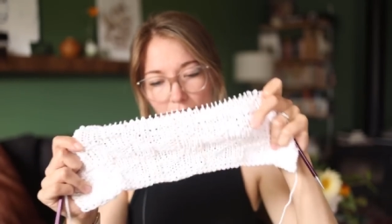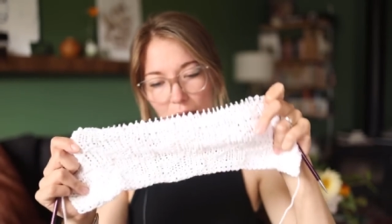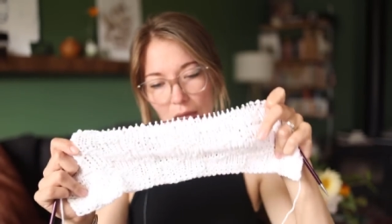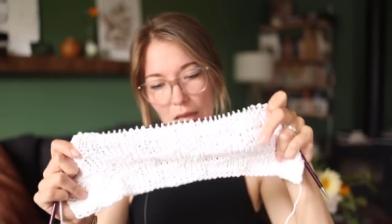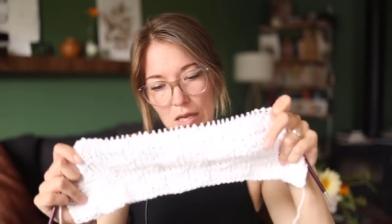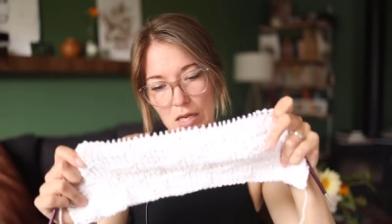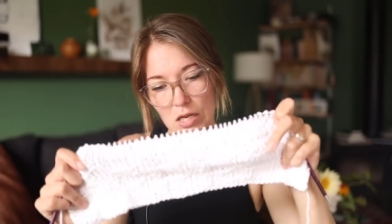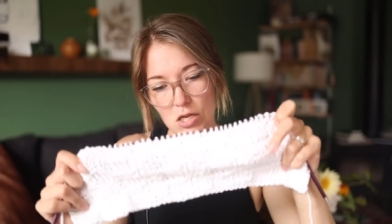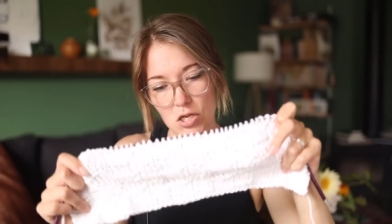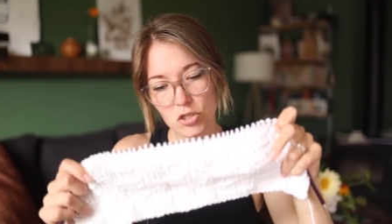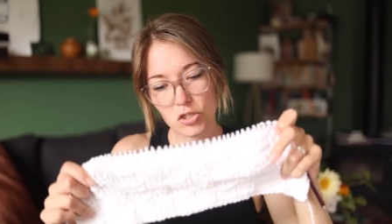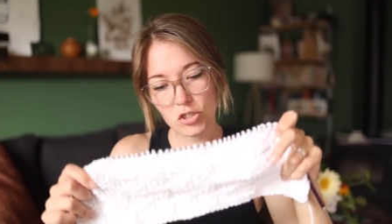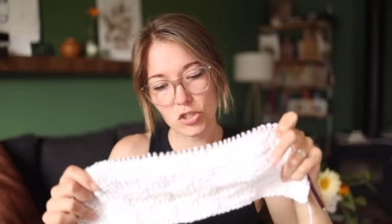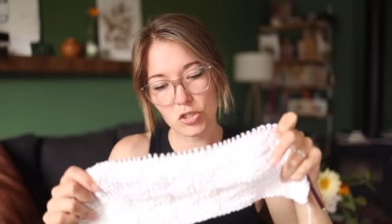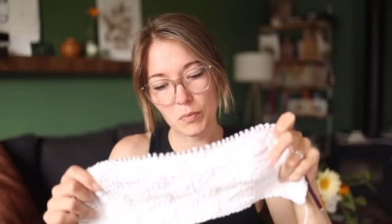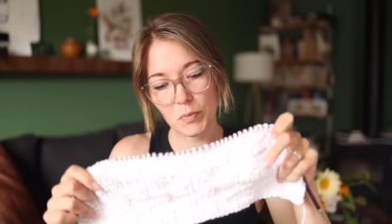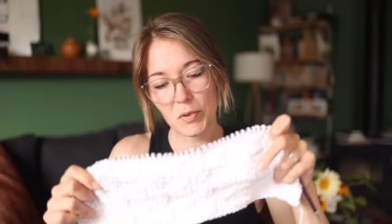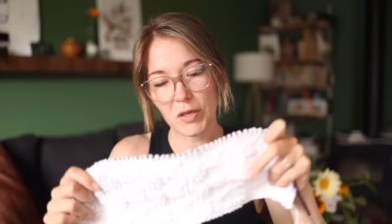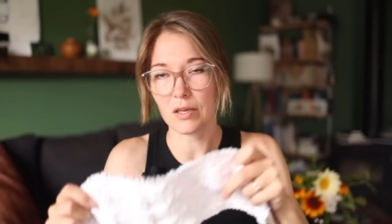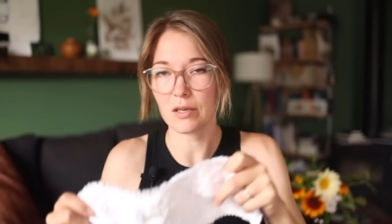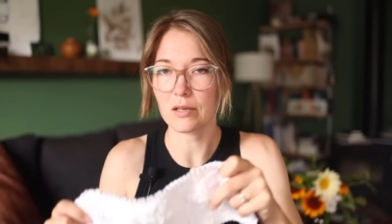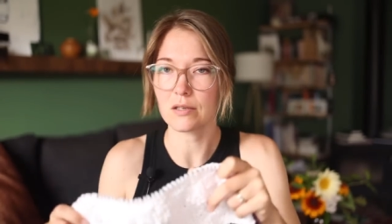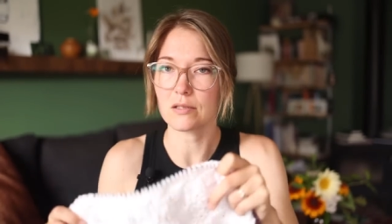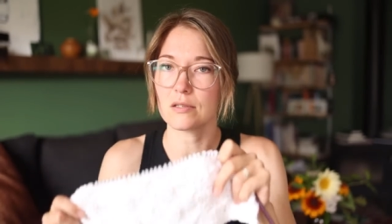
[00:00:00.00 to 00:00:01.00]
gauge
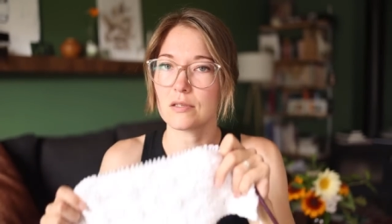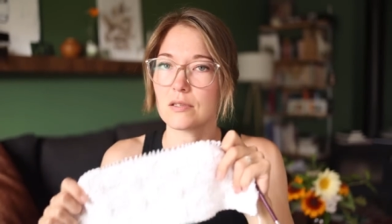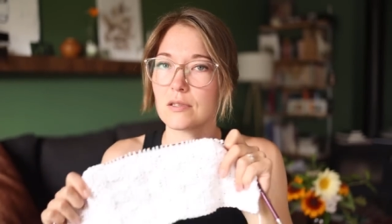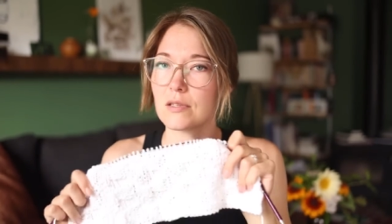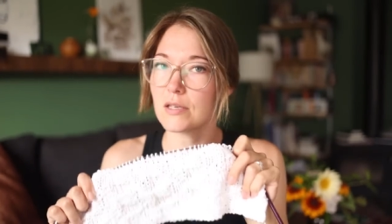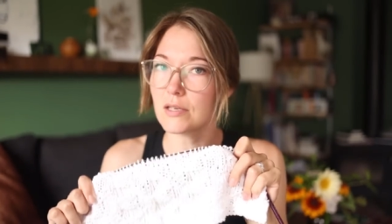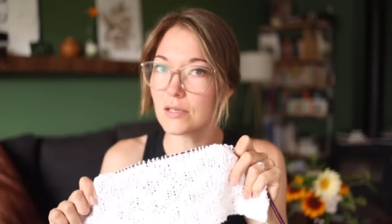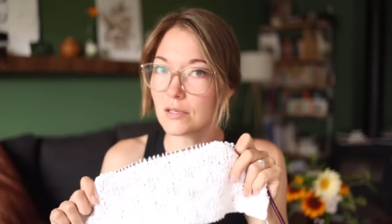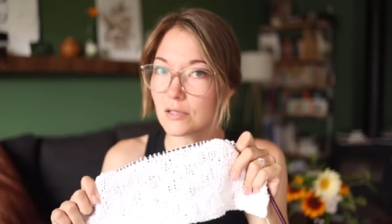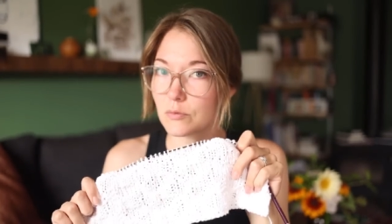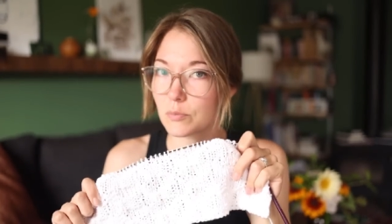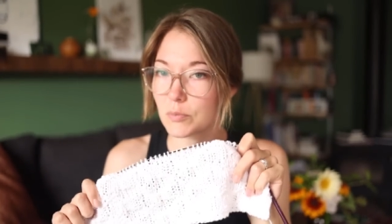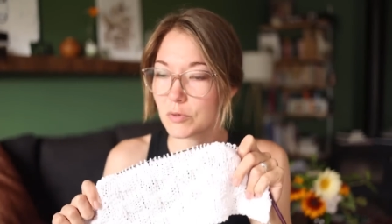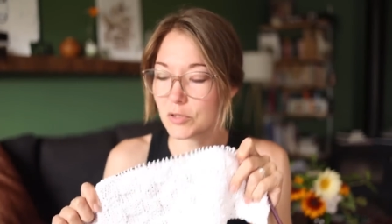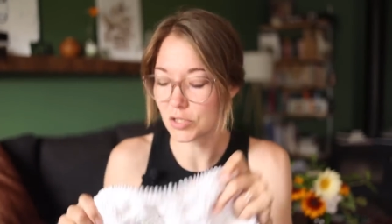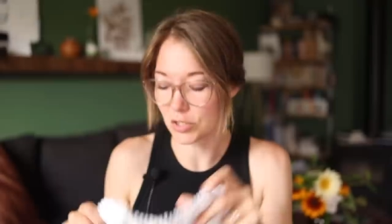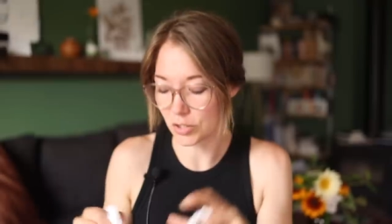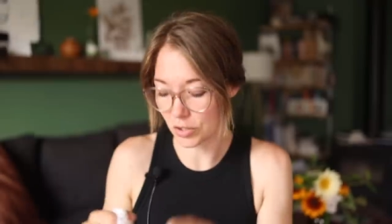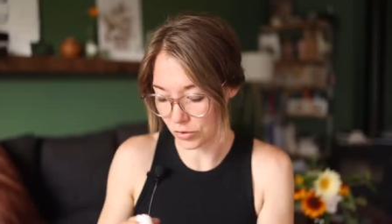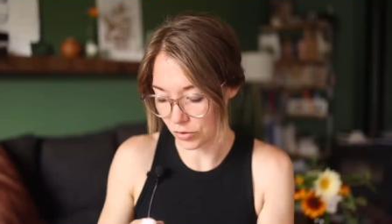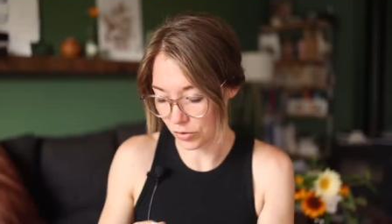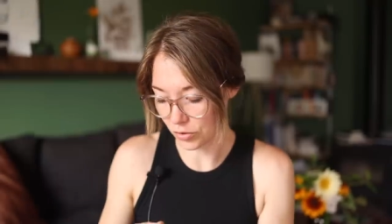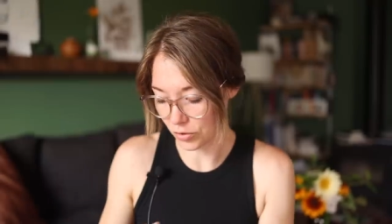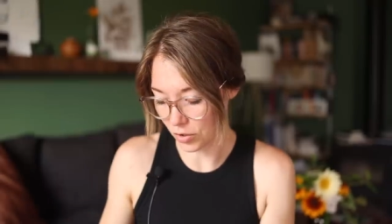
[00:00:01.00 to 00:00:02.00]
because this
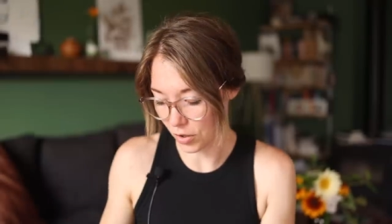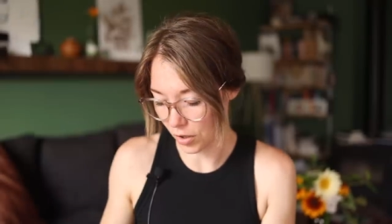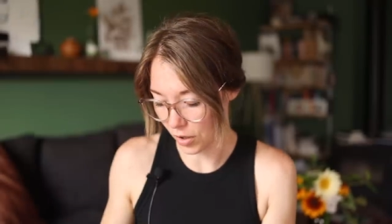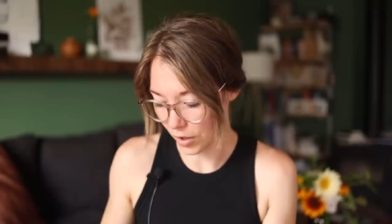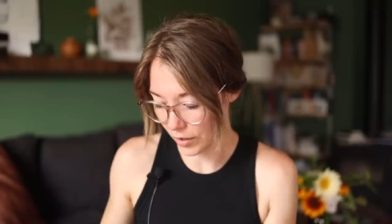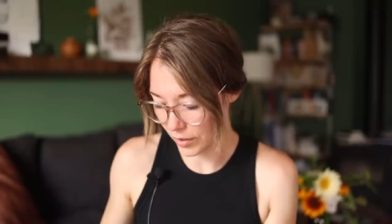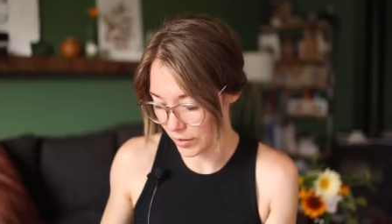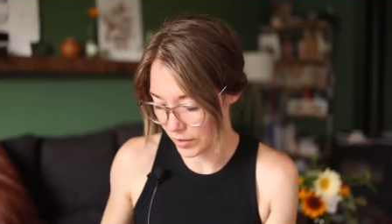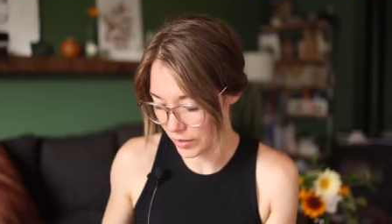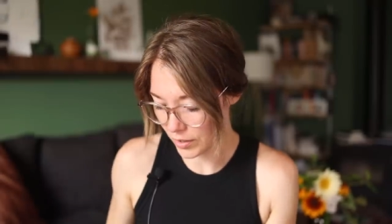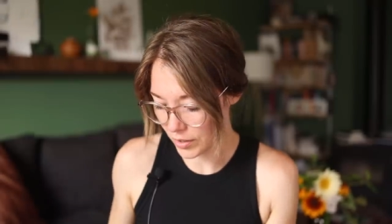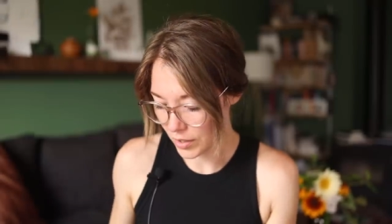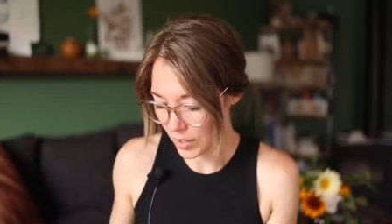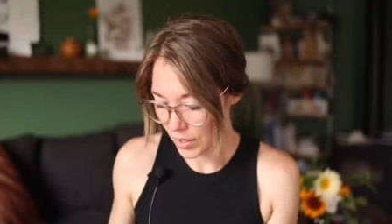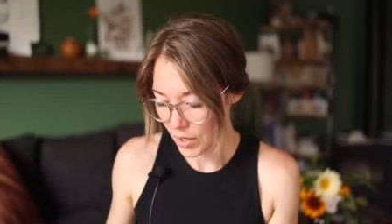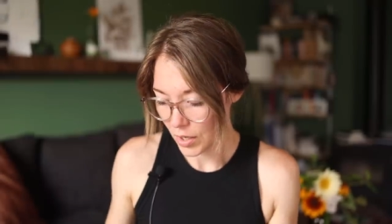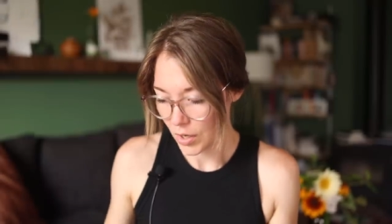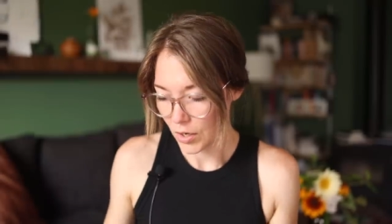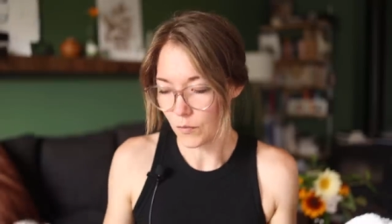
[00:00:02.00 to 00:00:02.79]
particular cotton,